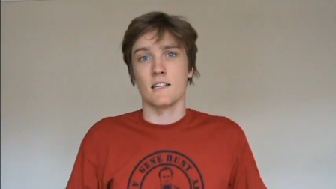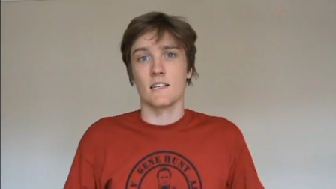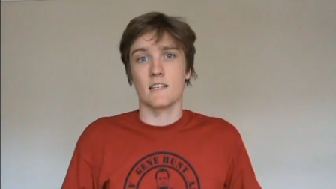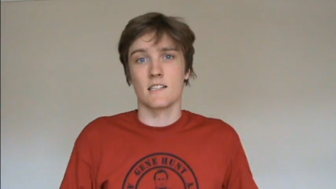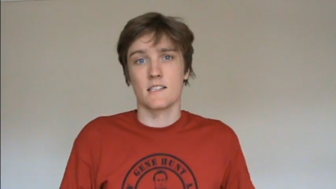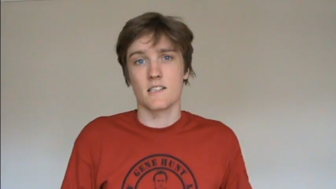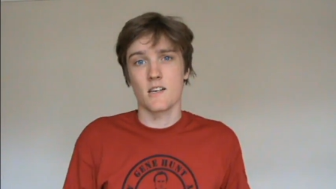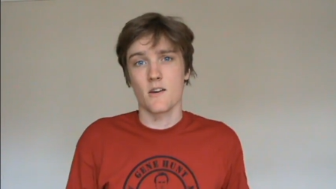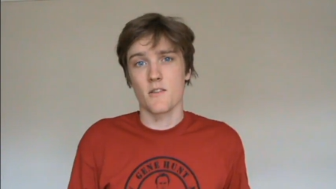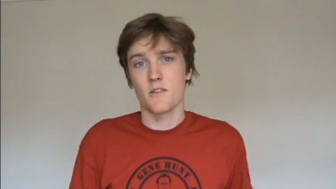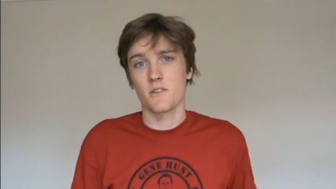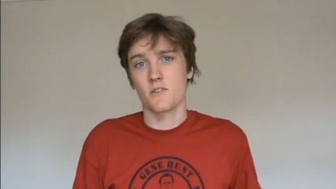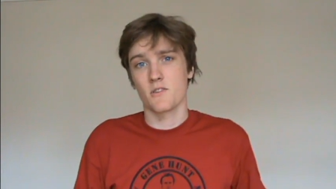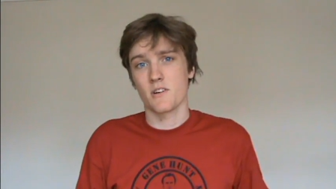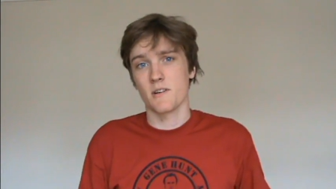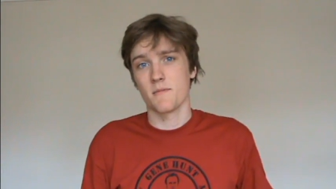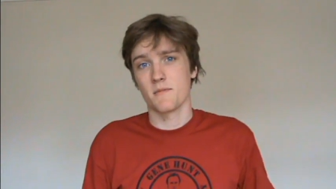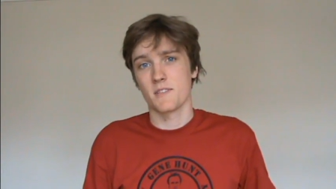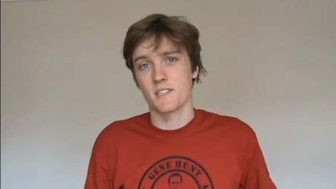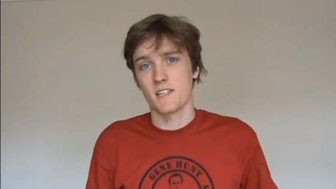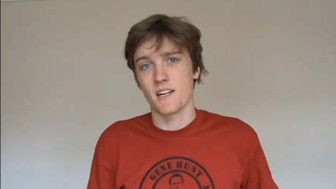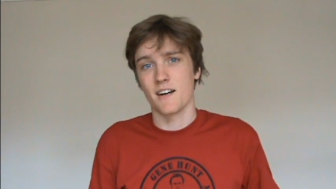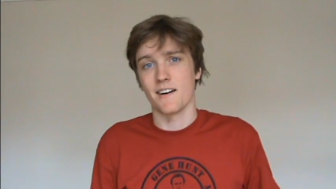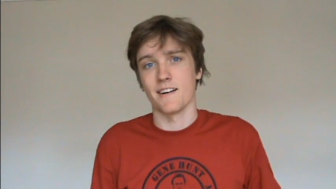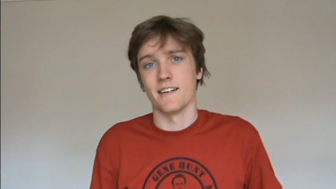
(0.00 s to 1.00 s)
So the dream
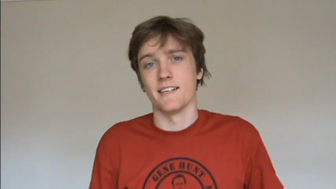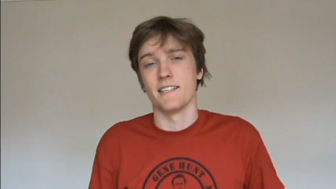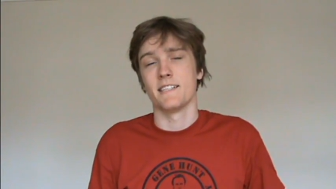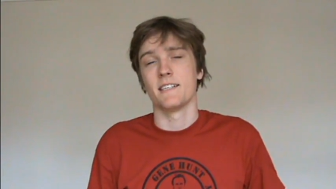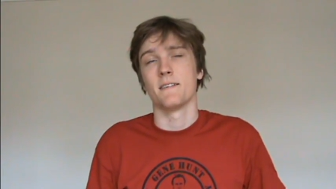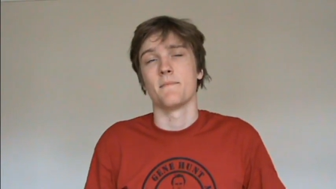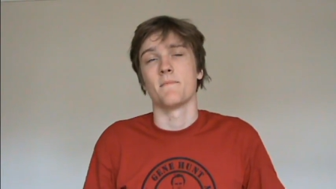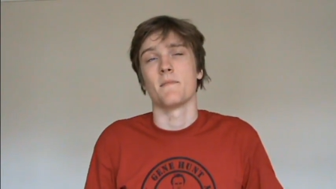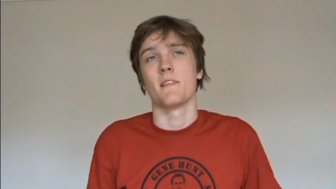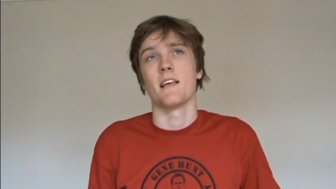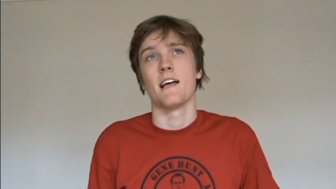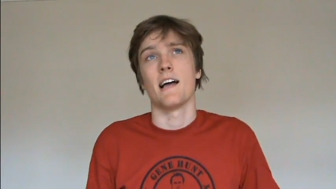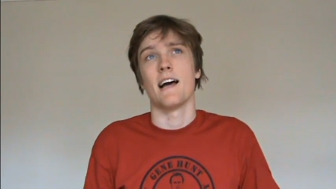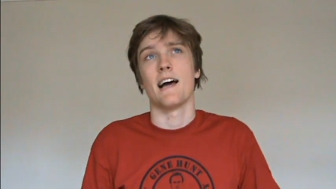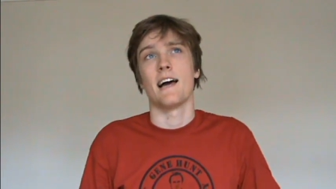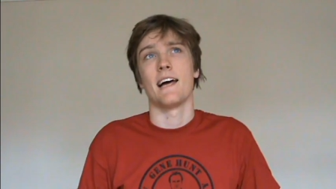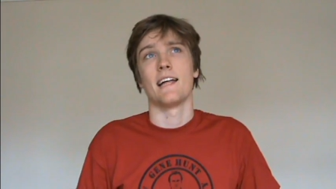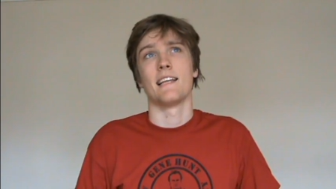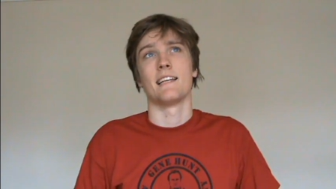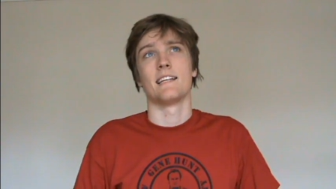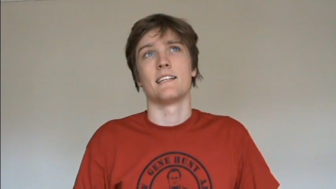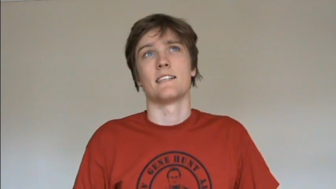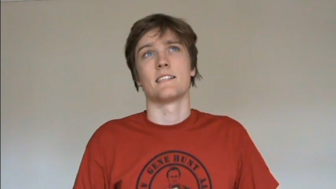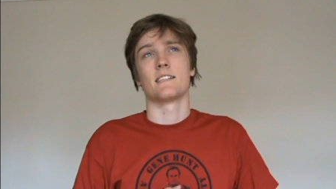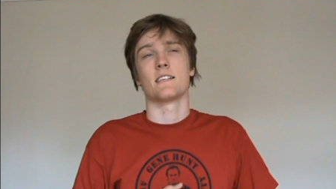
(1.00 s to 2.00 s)
started
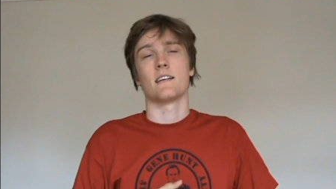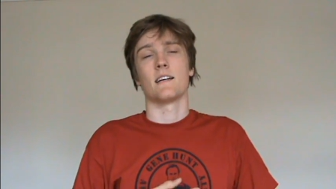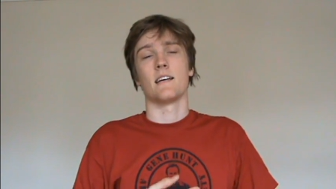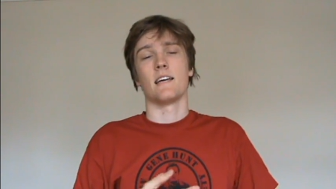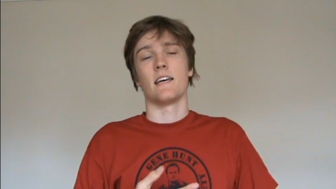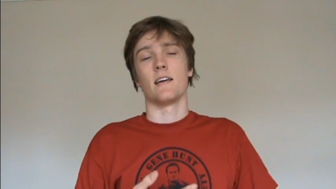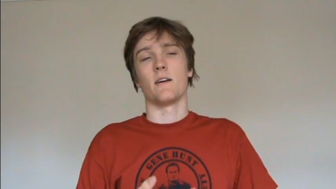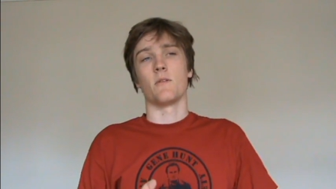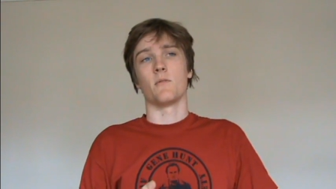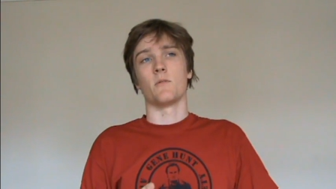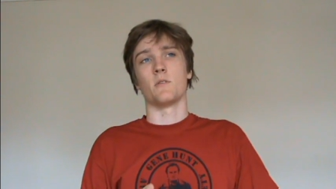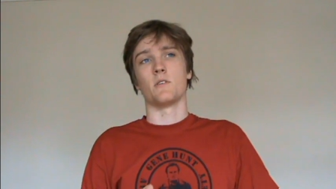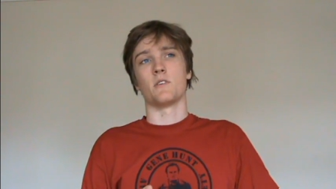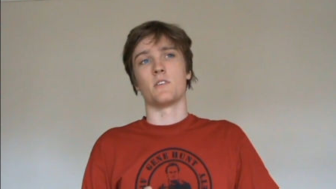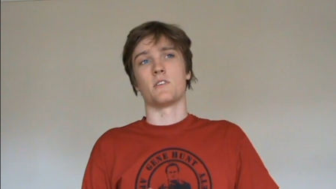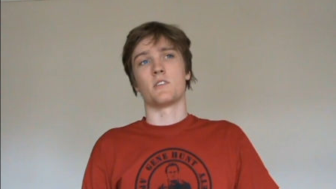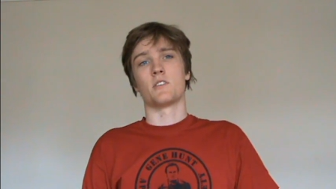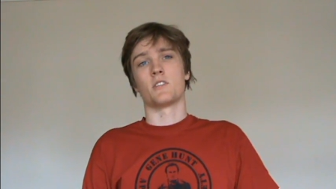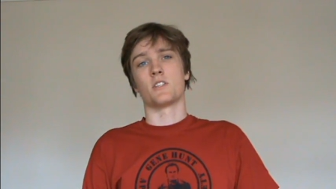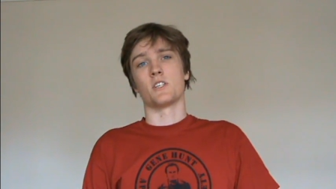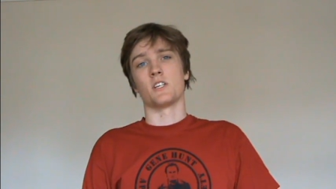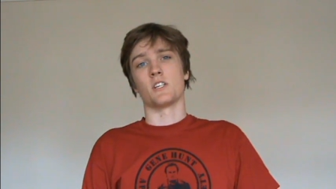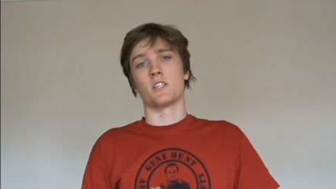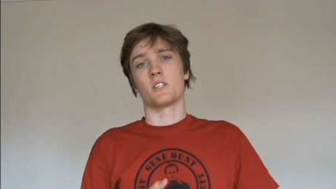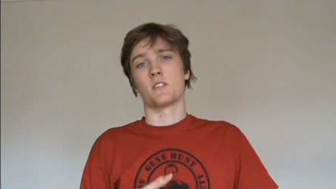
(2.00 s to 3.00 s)
and it
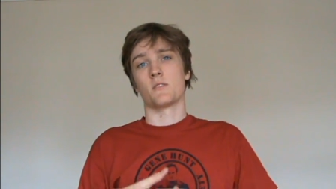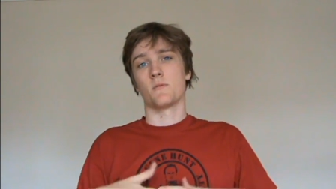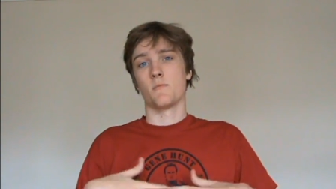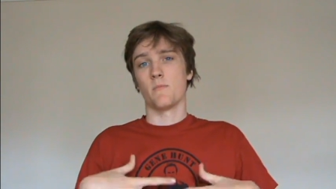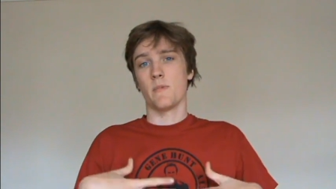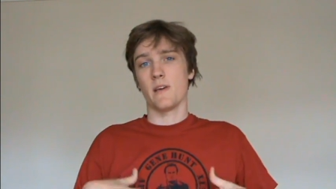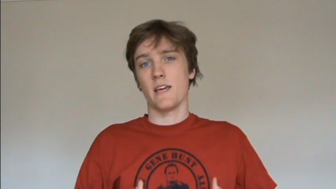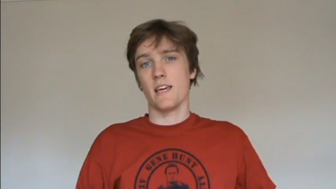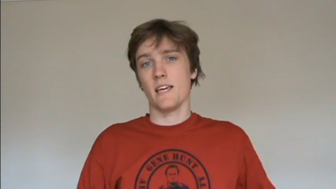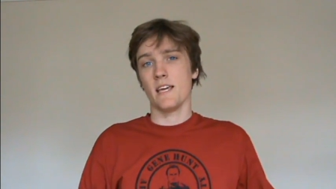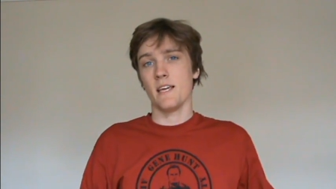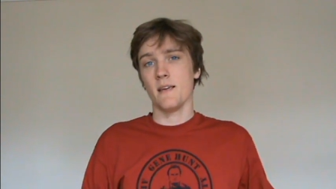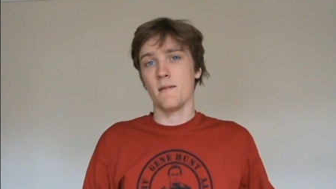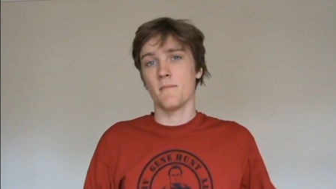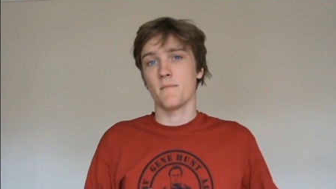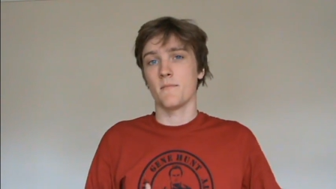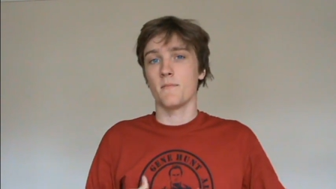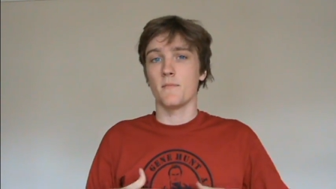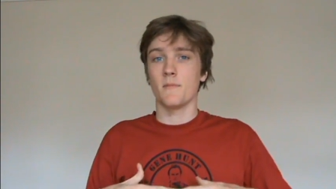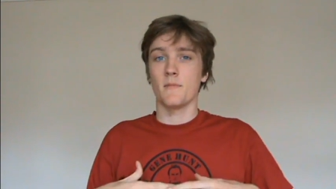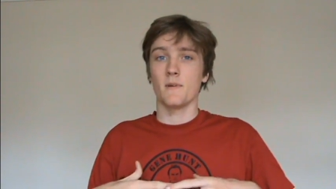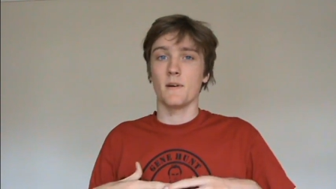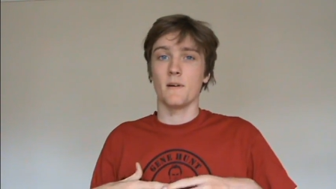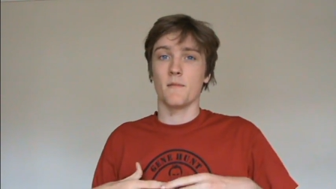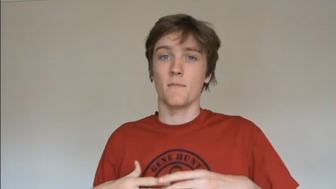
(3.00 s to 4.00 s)
was just me,
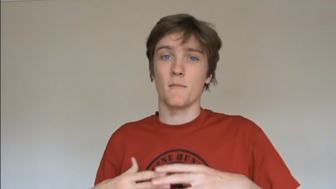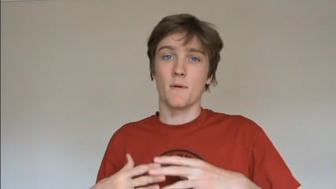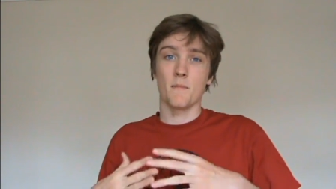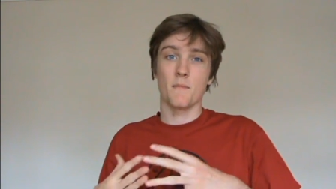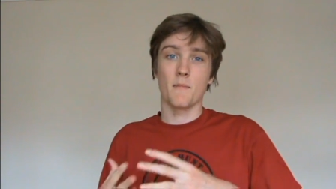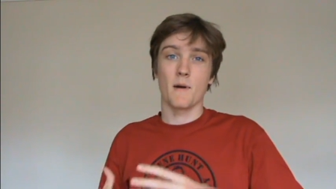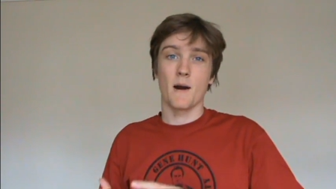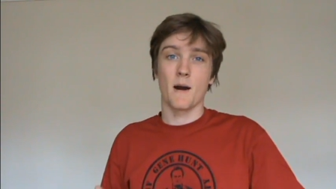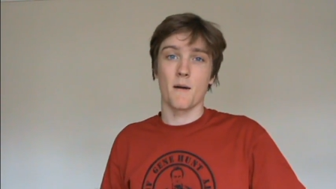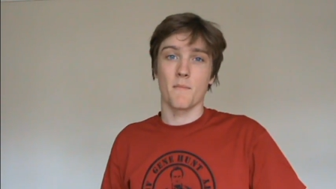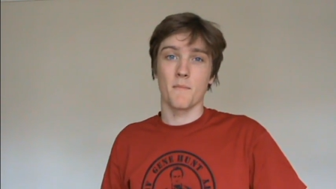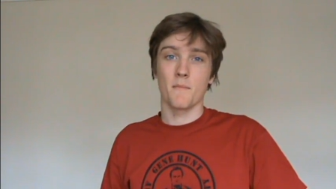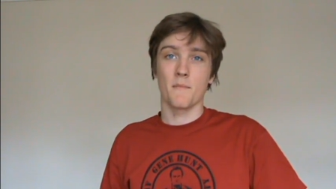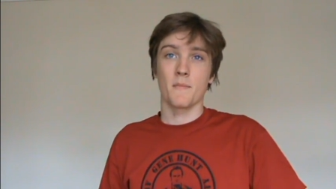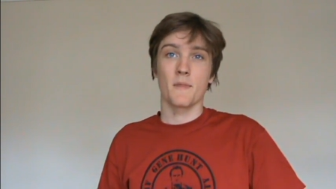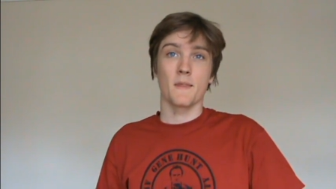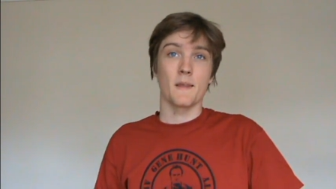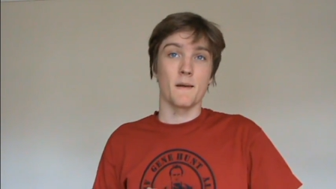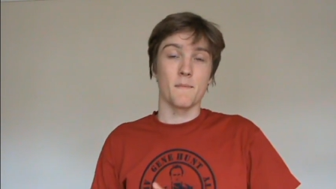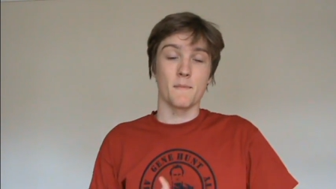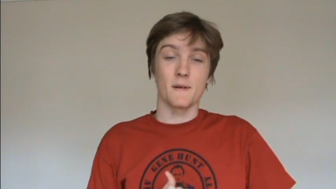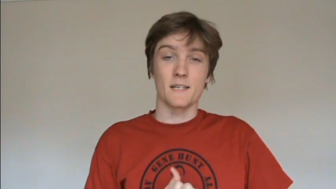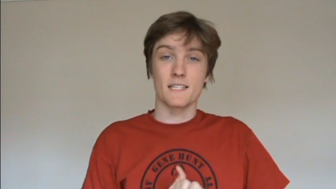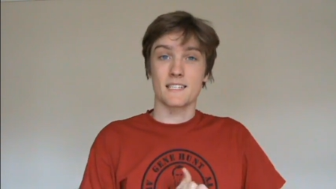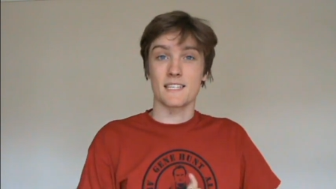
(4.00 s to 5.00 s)
my mum
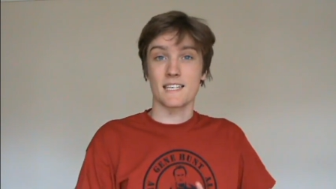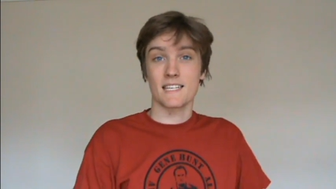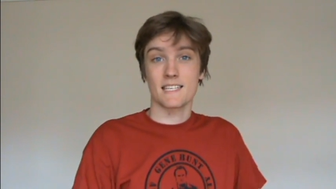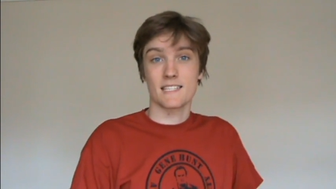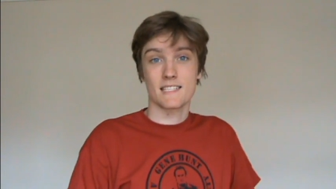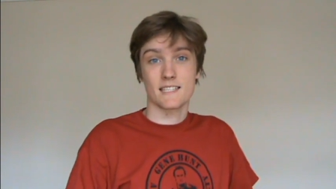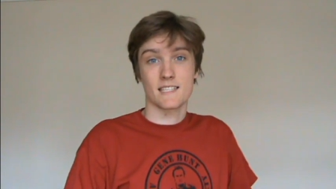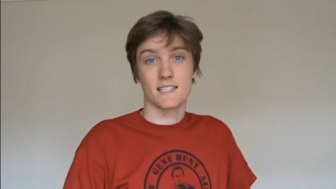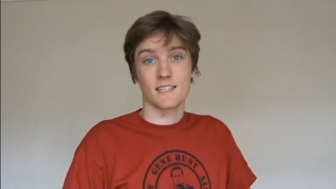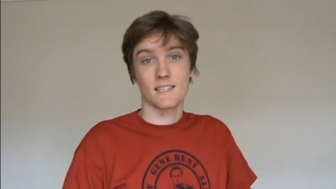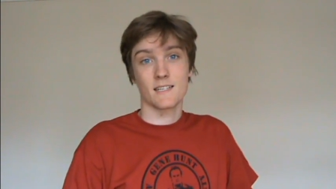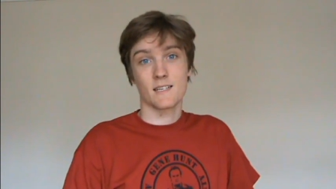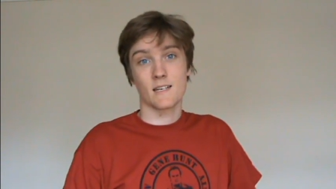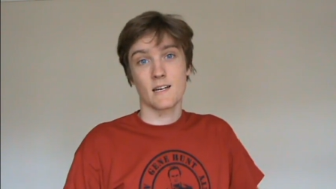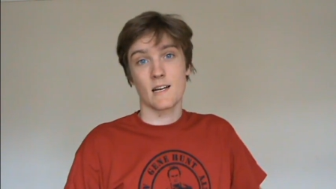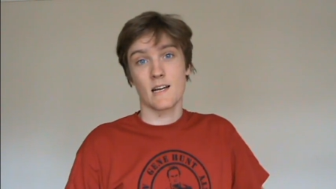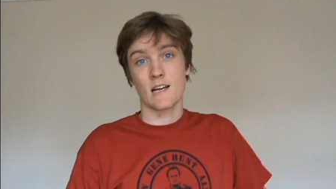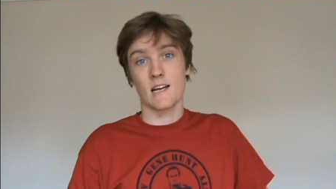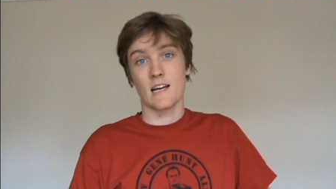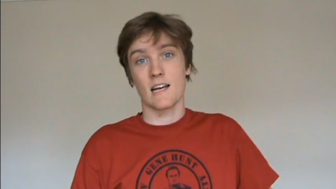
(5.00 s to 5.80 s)
and my sister,